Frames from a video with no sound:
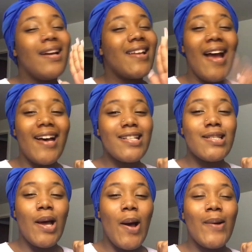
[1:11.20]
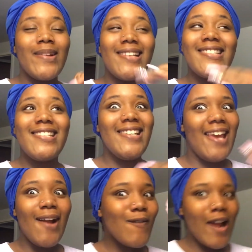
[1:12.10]
yeah, so let's
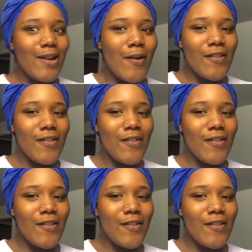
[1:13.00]
get ready